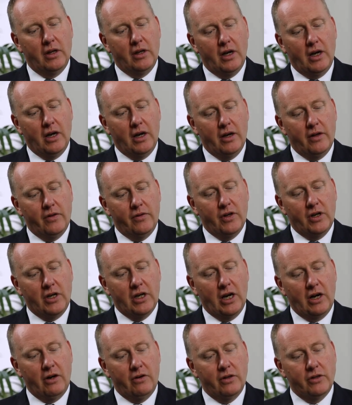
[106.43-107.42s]
the
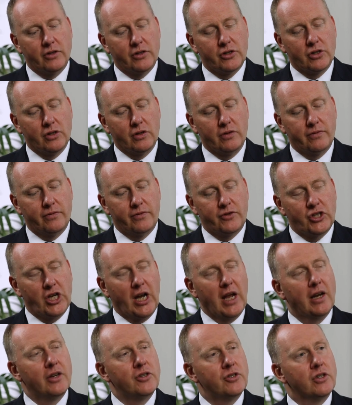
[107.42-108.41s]
current sort of
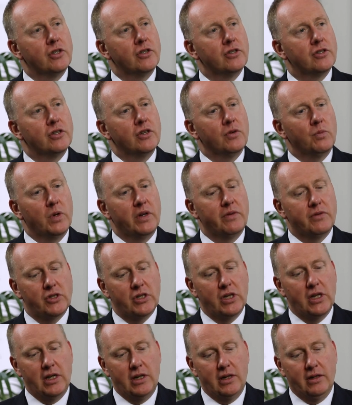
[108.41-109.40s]
challenges that we've
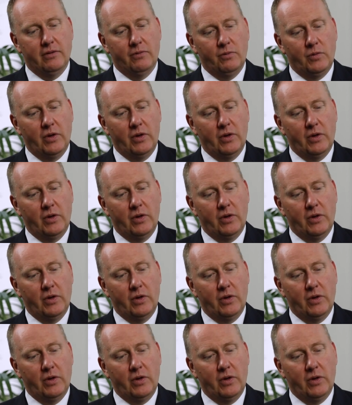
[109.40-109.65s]
seen